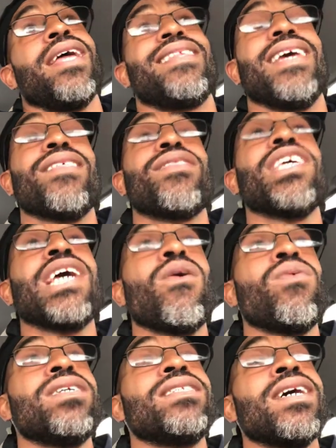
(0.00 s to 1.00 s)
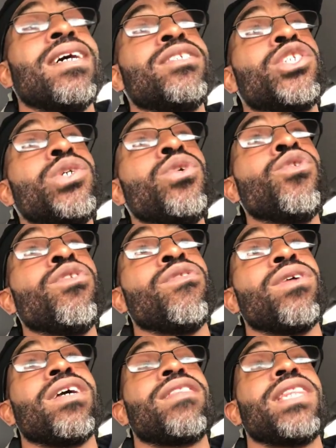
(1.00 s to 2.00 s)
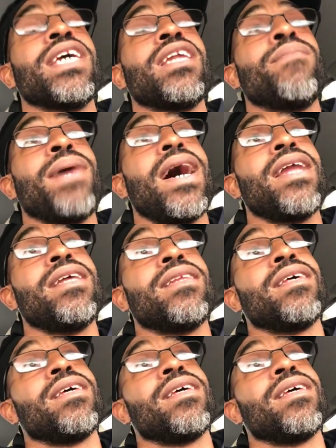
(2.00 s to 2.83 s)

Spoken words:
The other thing I would have done too, thinking about it,